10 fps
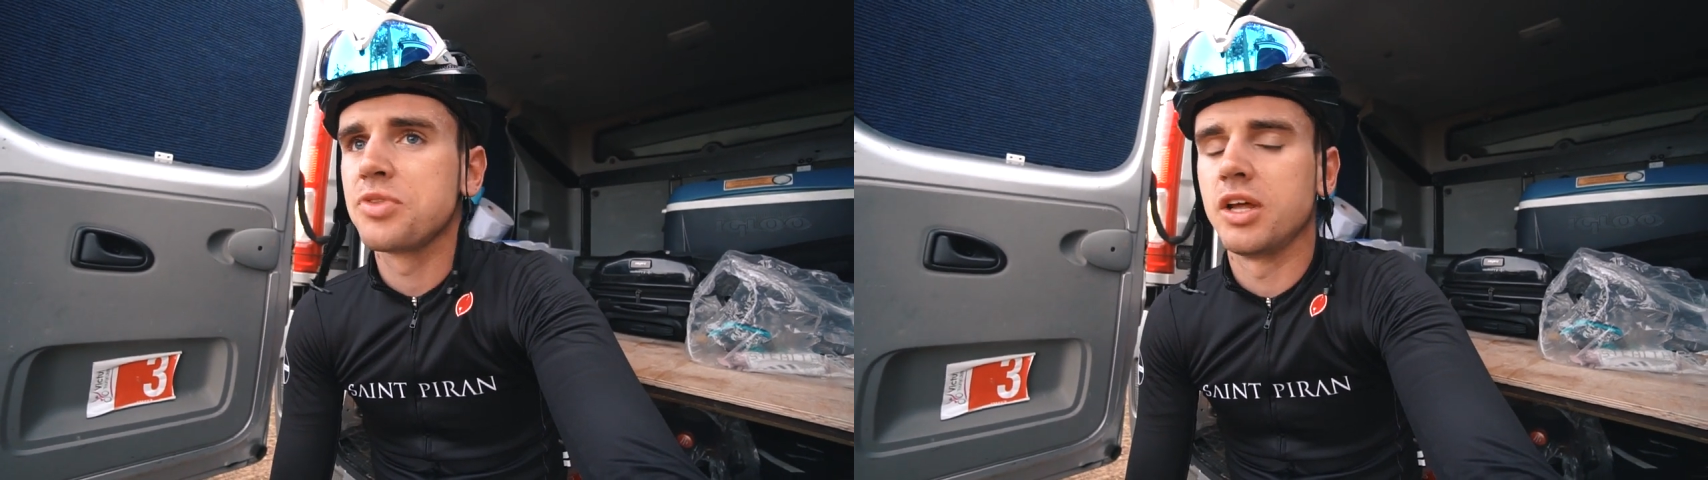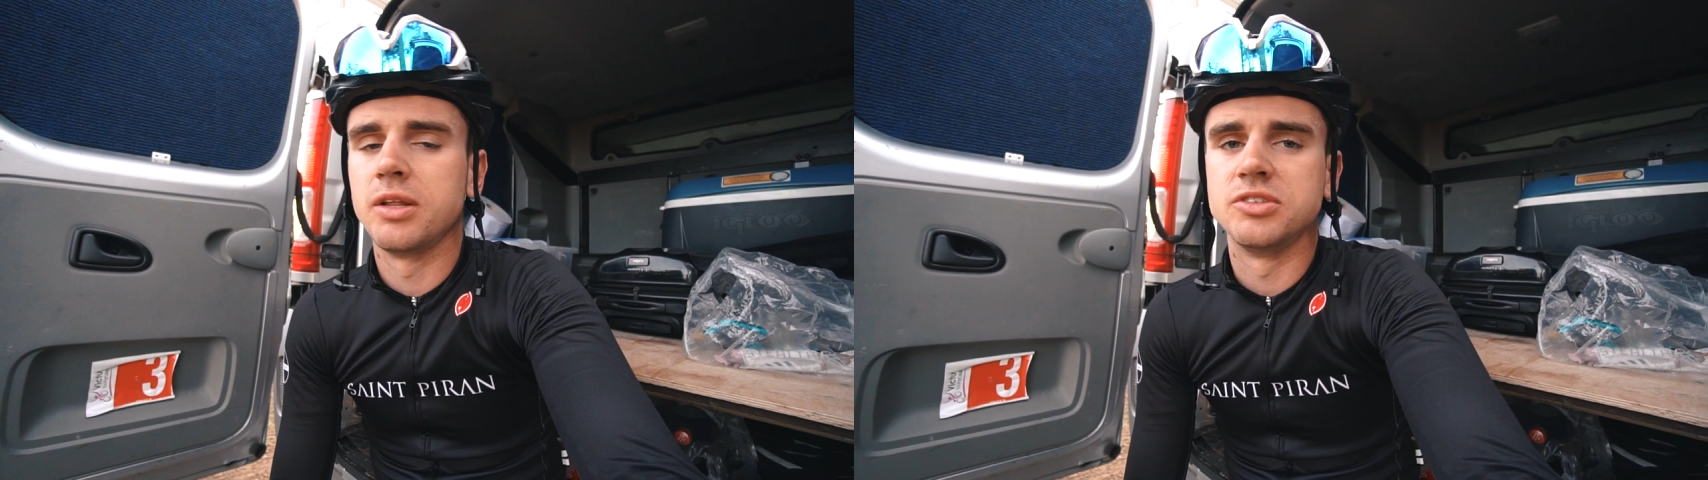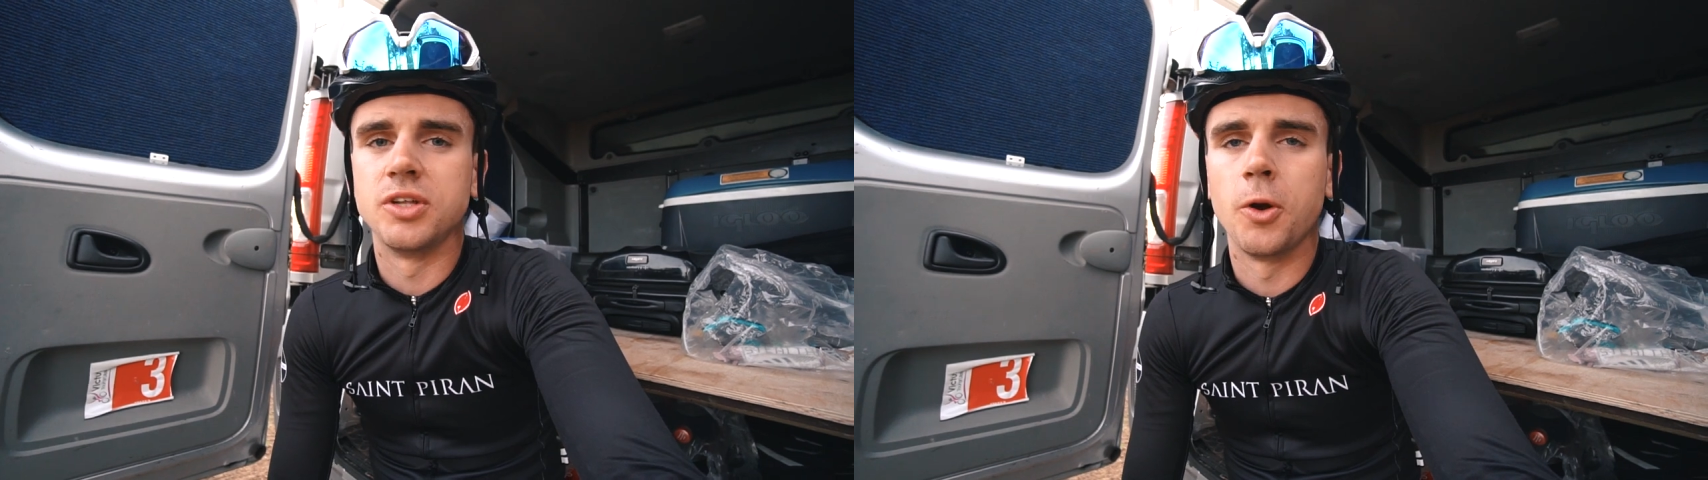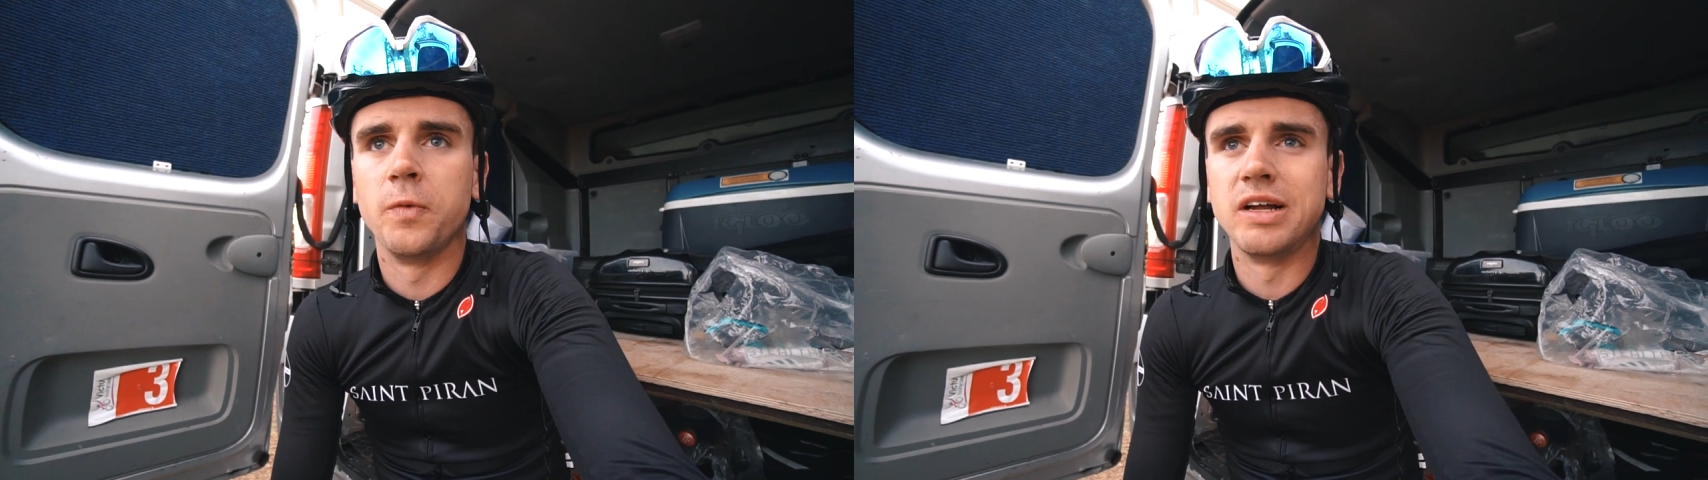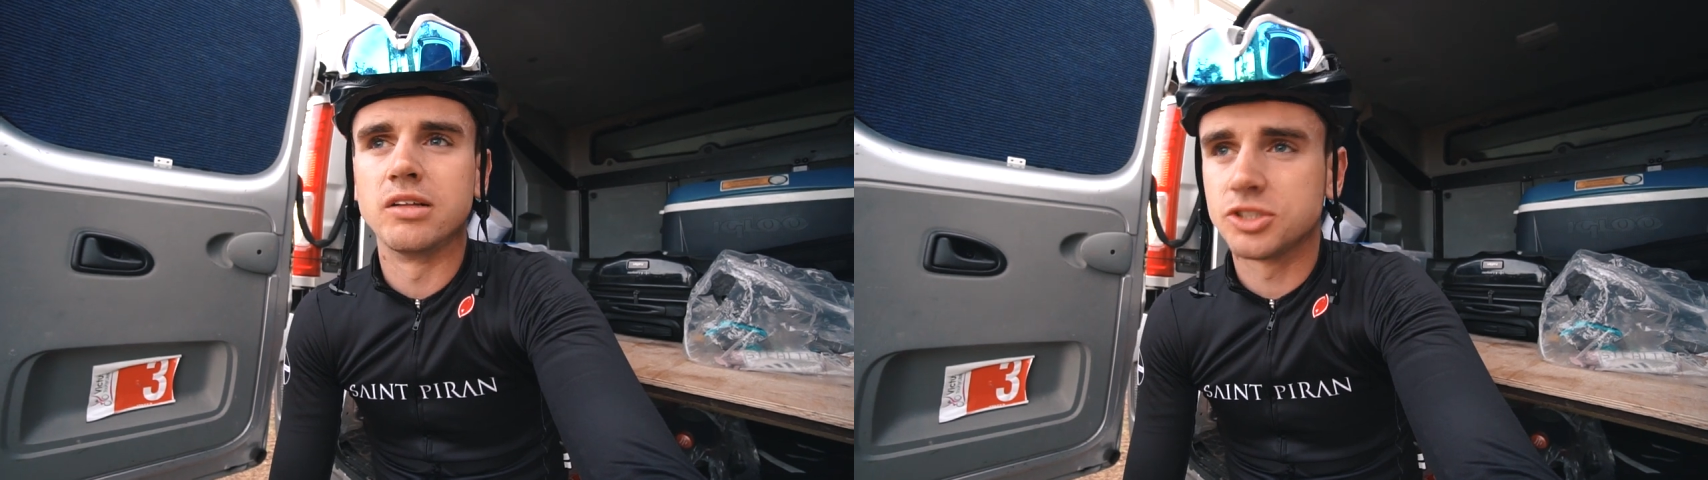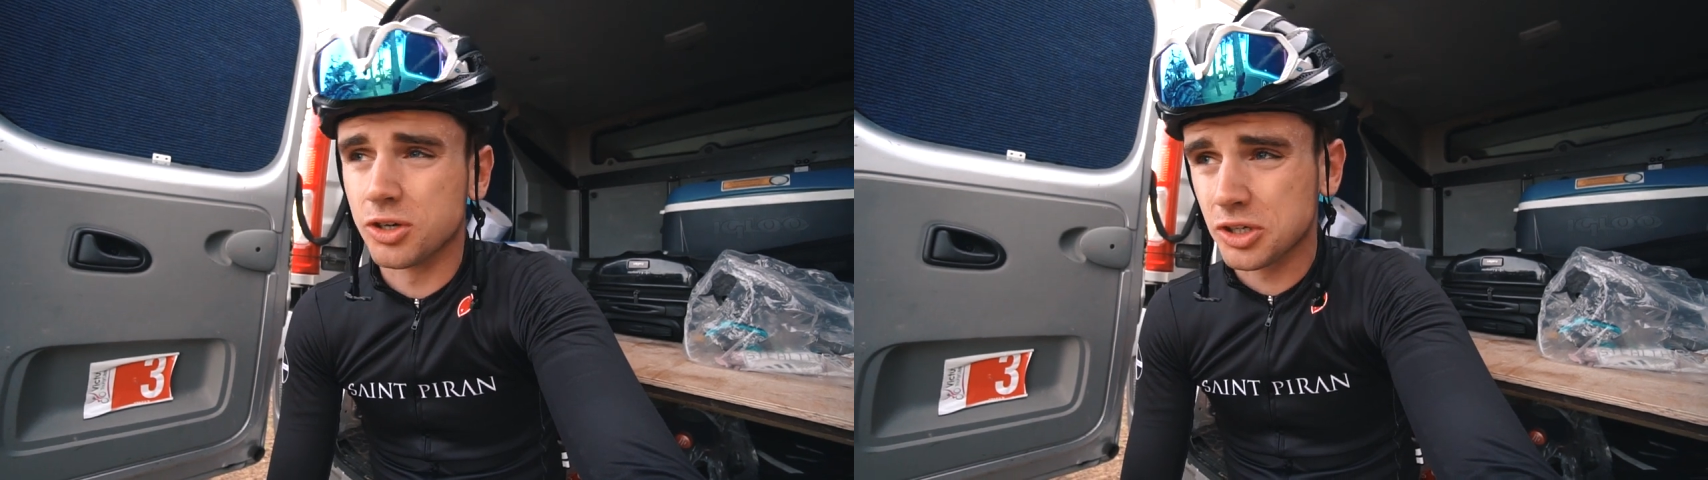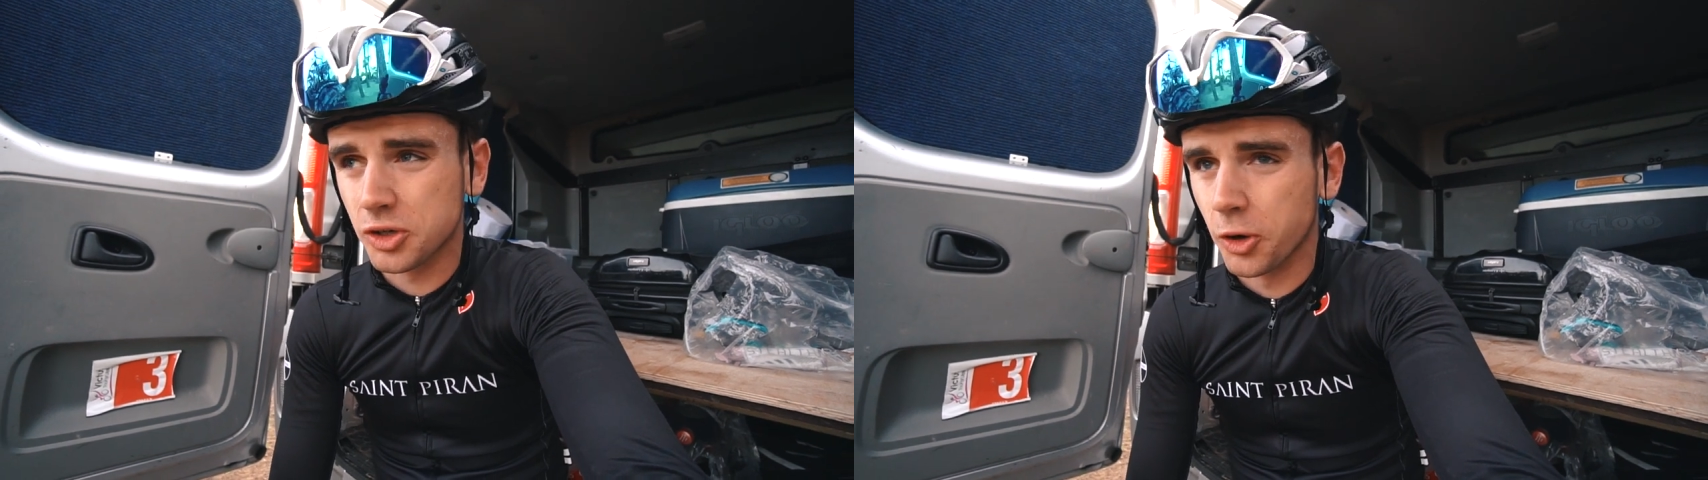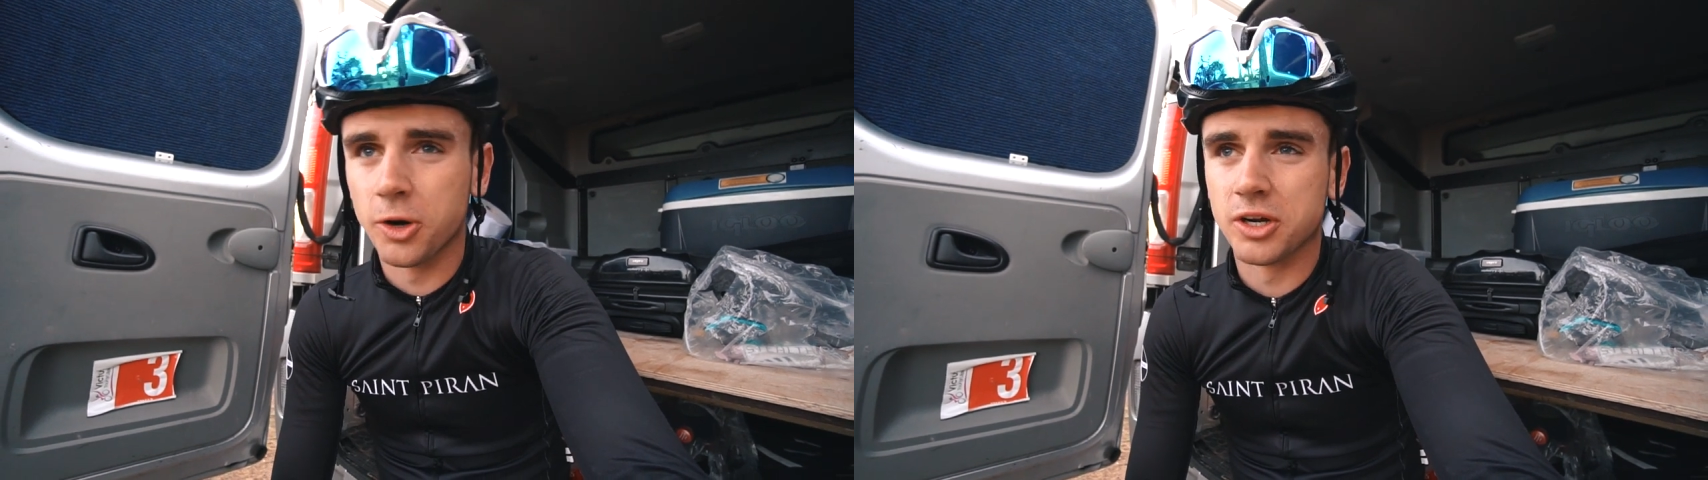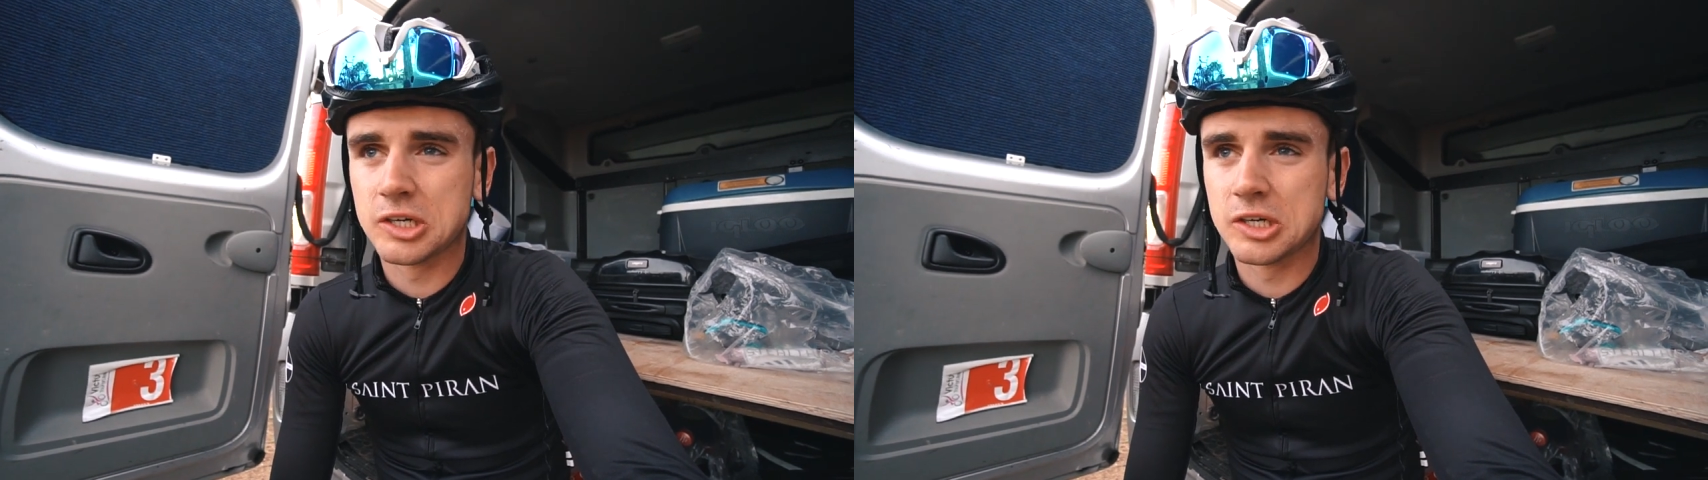You know, there's no real sort of gutter